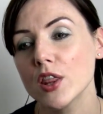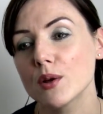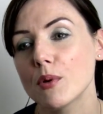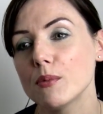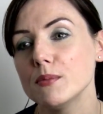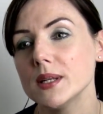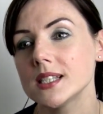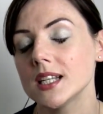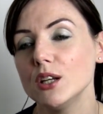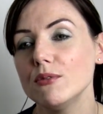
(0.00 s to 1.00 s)
The problem is
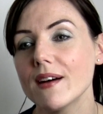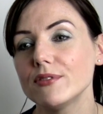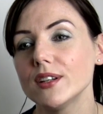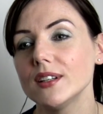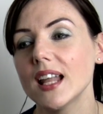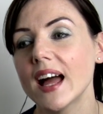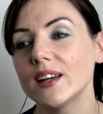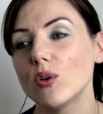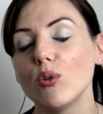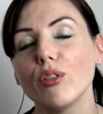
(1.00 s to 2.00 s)
that you never
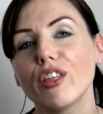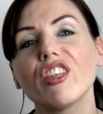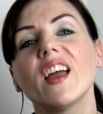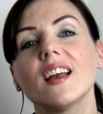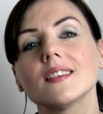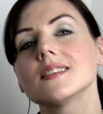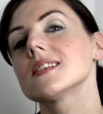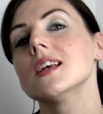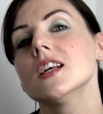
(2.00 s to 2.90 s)
like all the things,